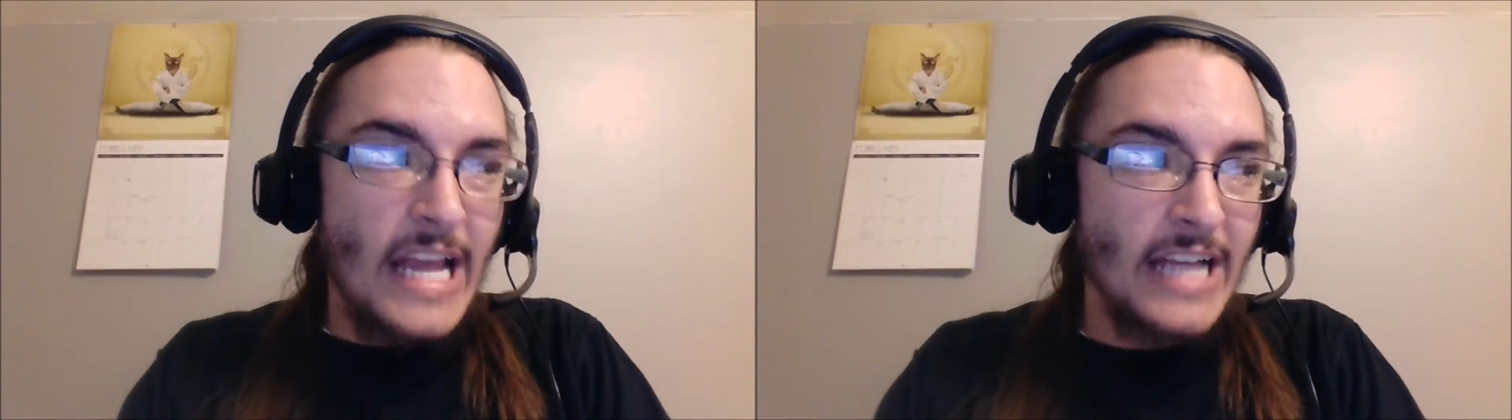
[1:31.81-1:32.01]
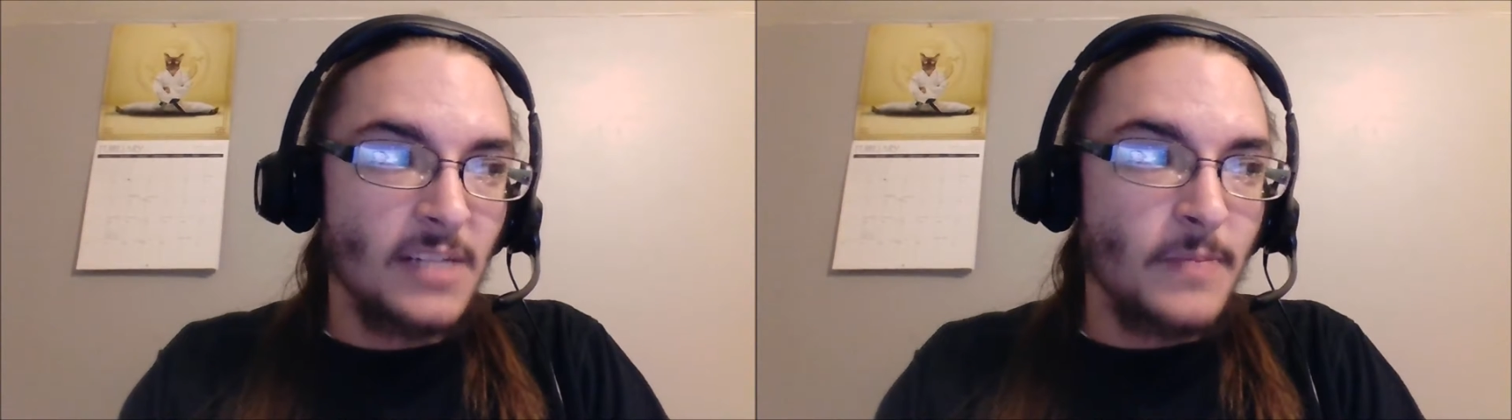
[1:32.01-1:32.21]

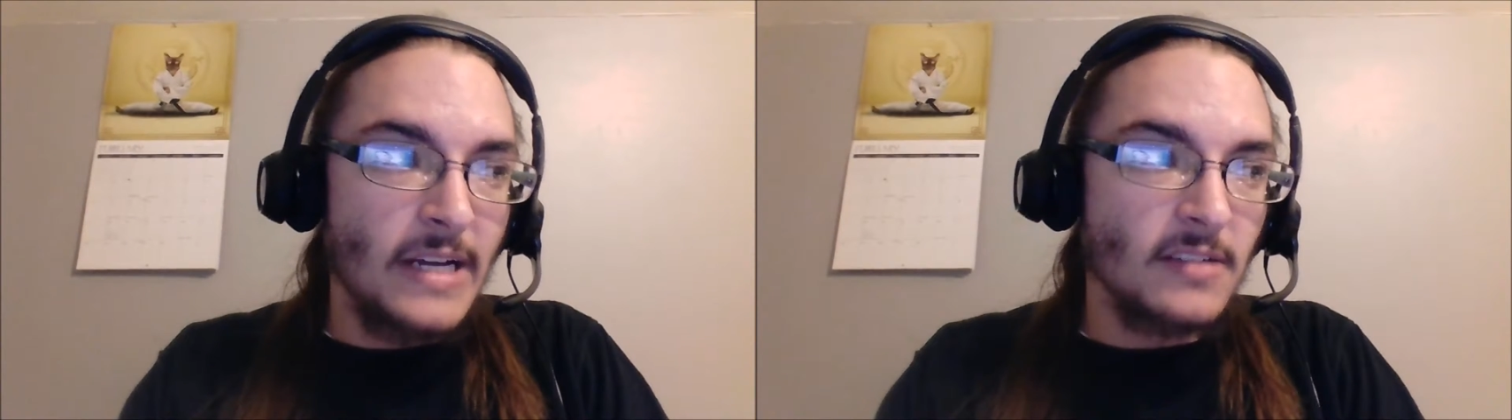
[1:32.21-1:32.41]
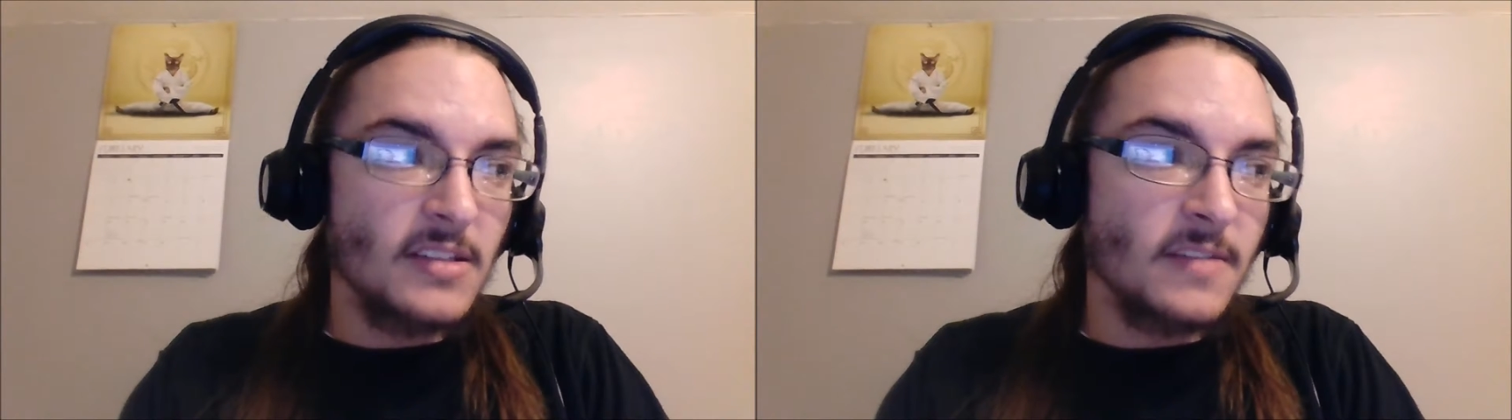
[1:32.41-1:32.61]
help
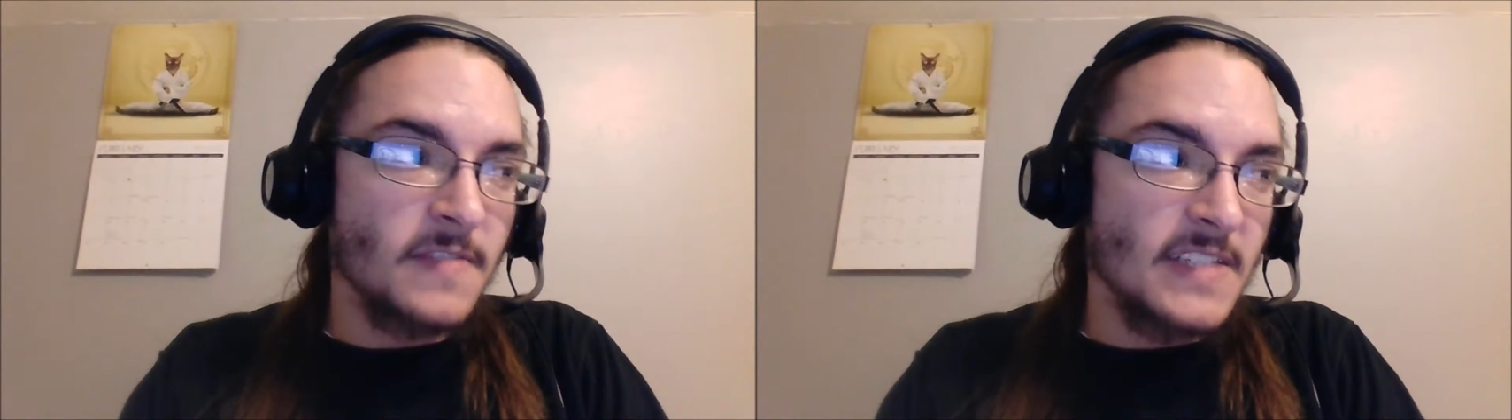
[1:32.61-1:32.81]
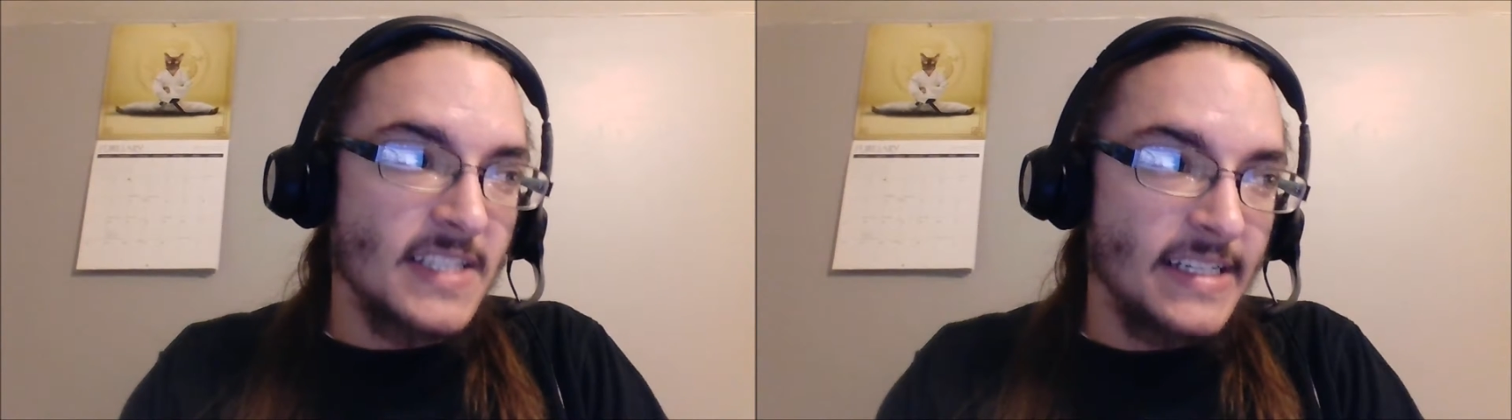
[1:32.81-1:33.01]
out the
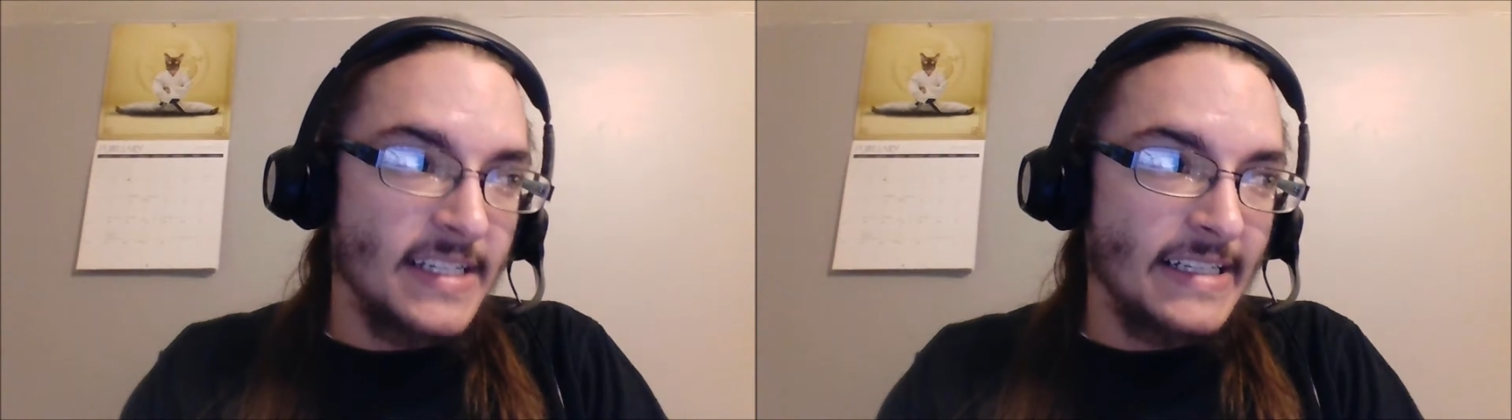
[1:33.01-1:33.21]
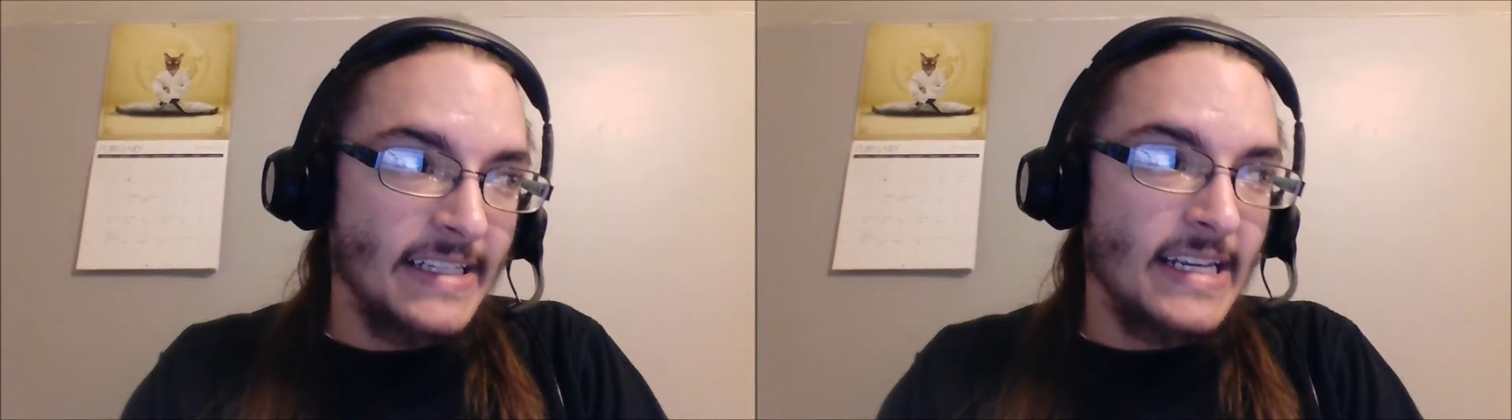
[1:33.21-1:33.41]

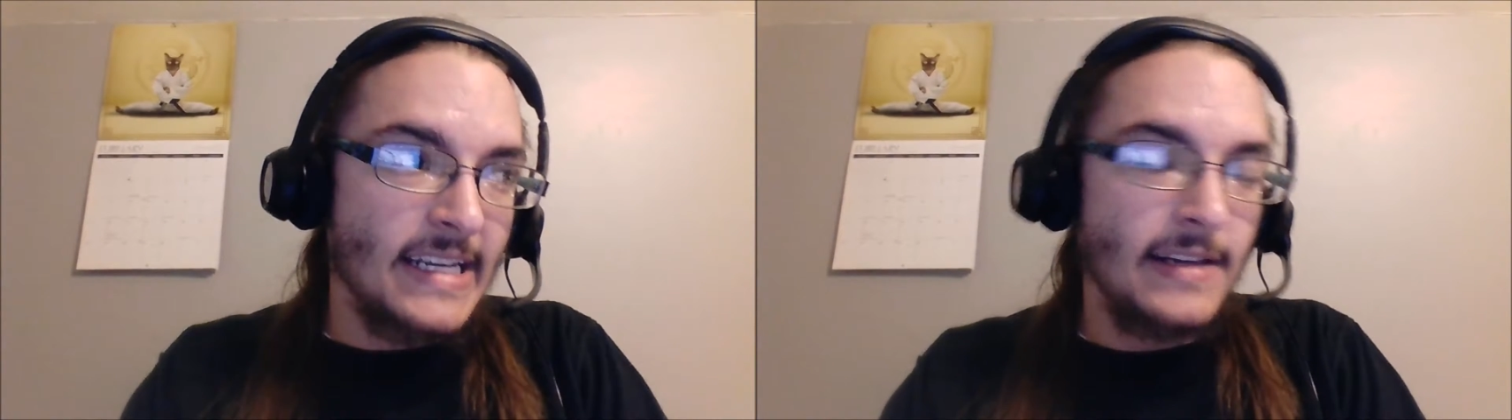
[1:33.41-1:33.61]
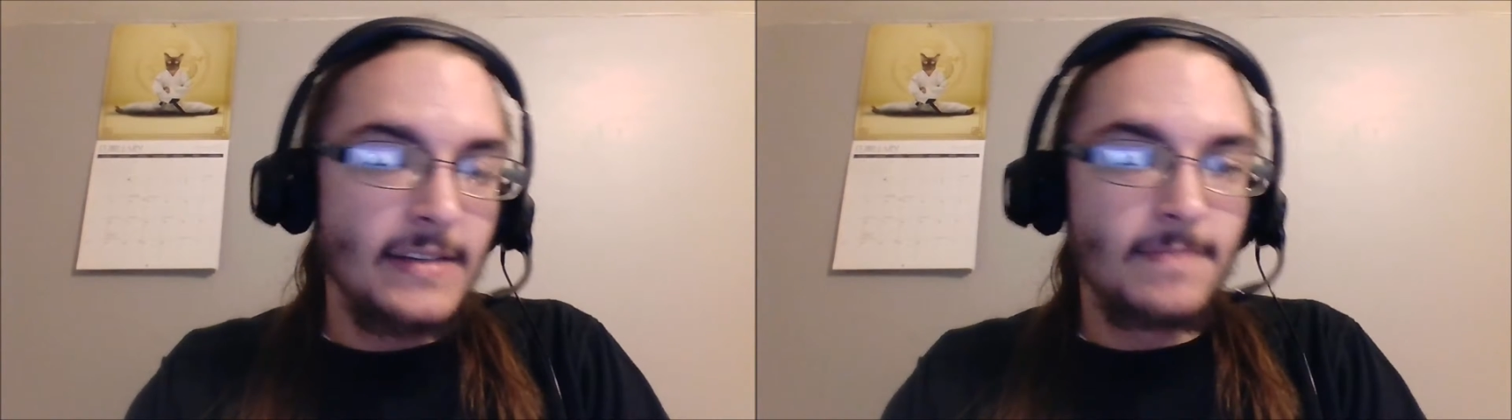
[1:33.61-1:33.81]
facility